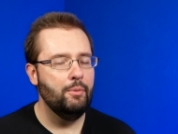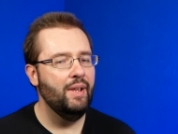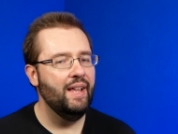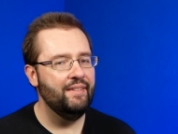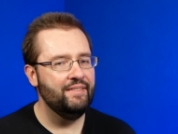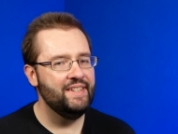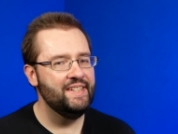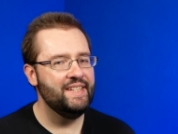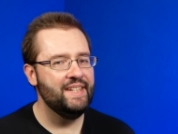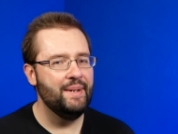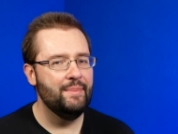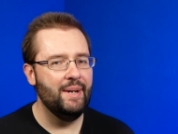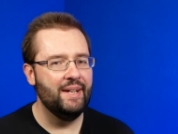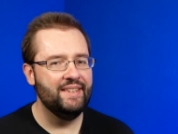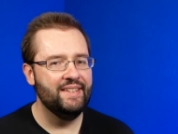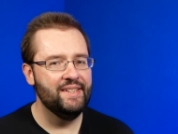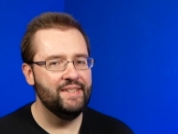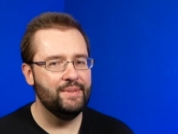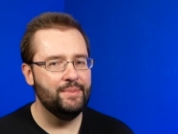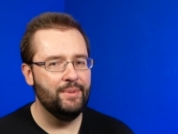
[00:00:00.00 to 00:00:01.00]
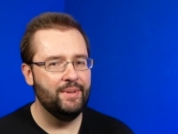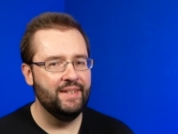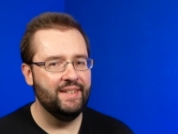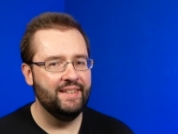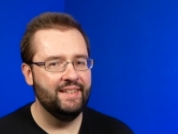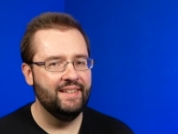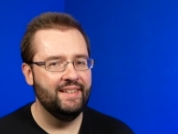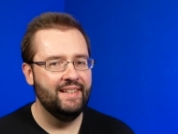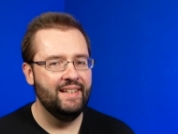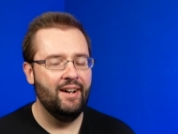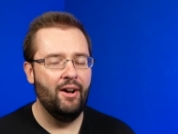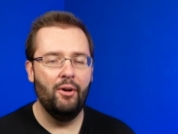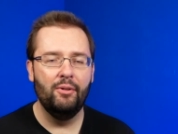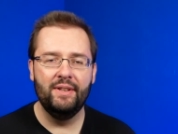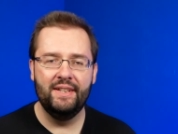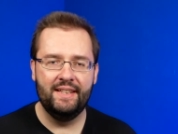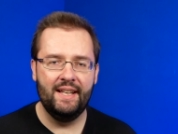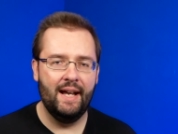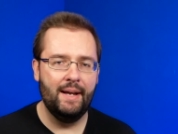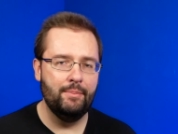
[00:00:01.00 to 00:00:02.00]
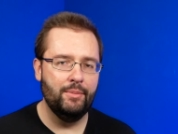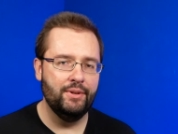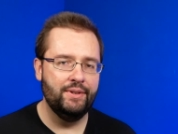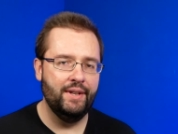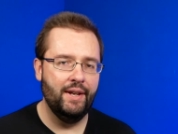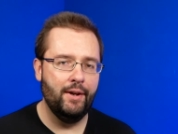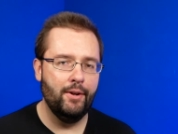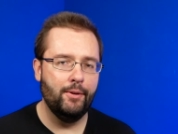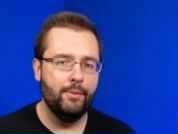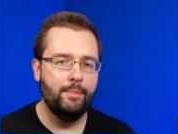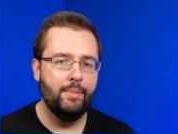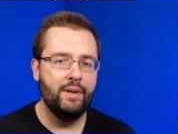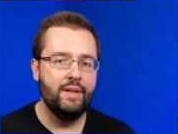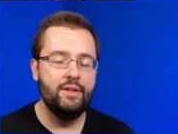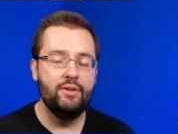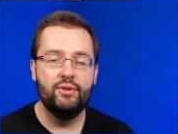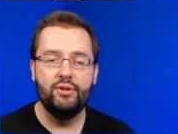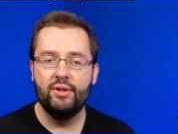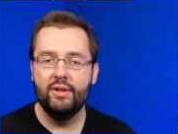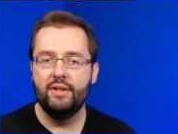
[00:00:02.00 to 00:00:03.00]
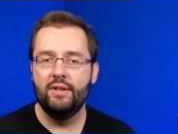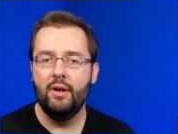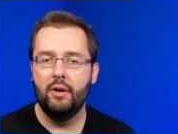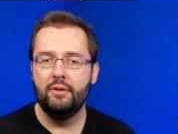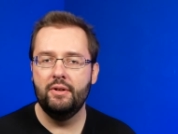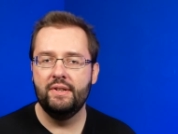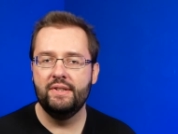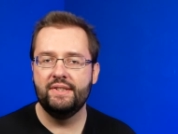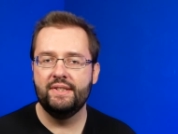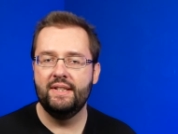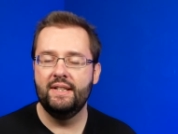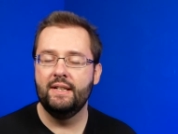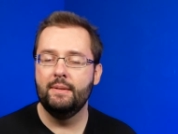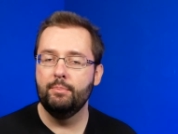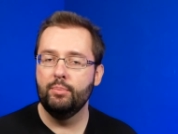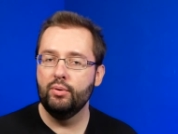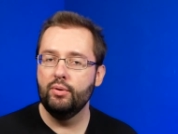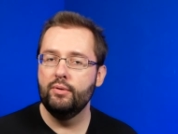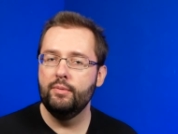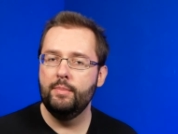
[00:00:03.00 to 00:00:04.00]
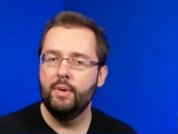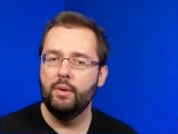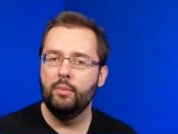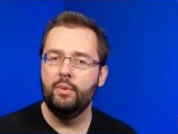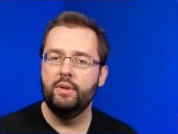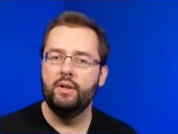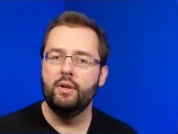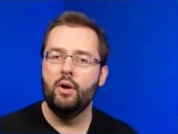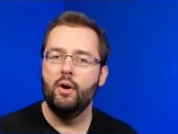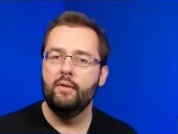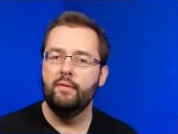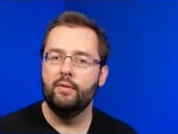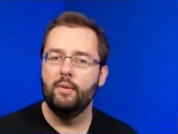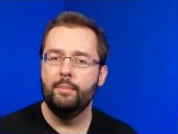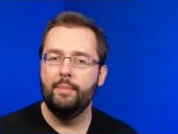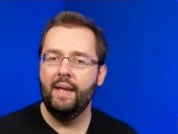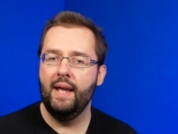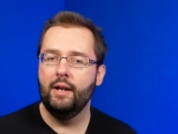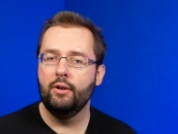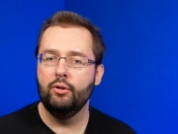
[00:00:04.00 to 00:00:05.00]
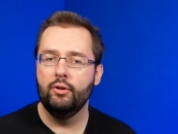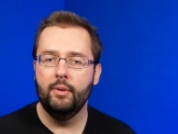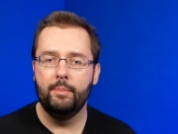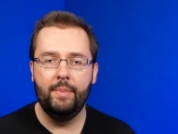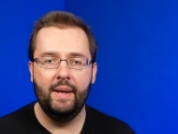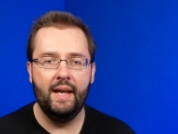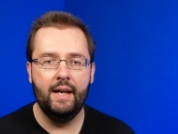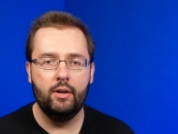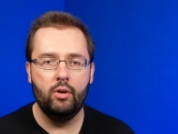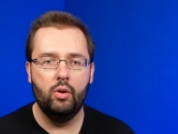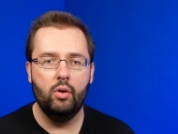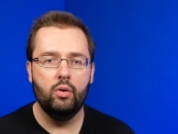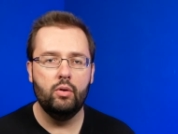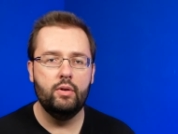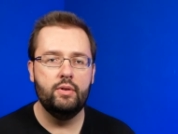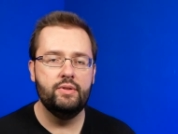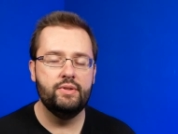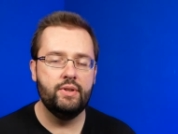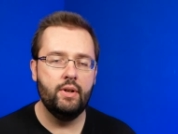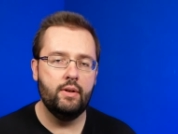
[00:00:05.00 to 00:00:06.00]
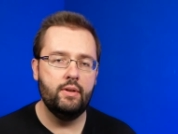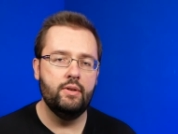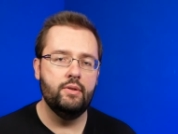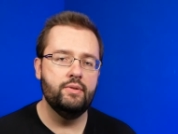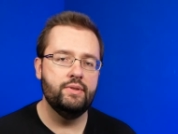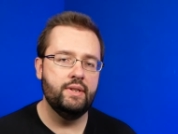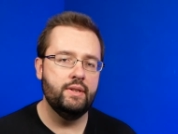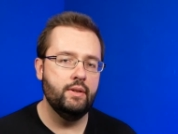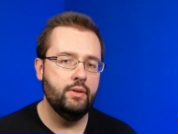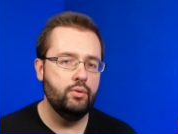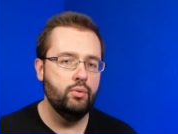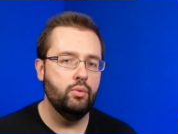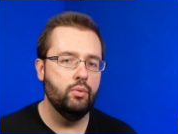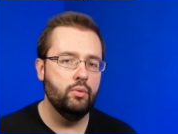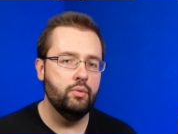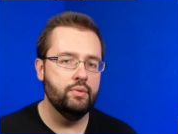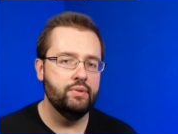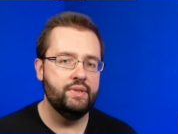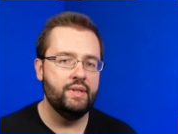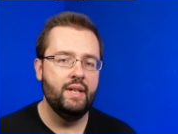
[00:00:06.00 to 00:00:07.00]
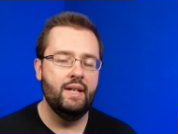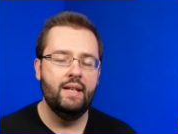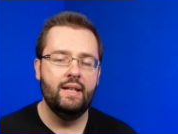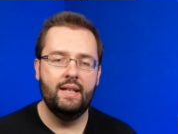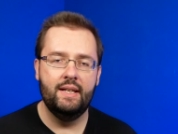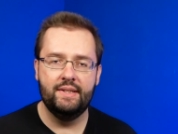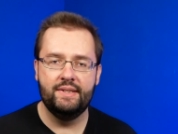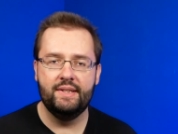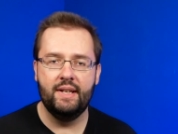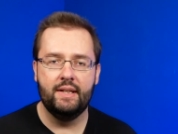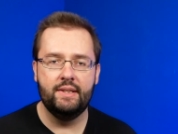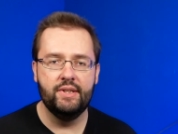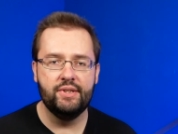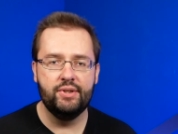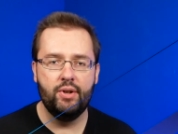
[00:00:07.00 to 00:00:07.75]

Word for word: We'll have to see about this one. Only time will tell, but you should notice an improvement when you go from panel to panel or you start using the tools inside the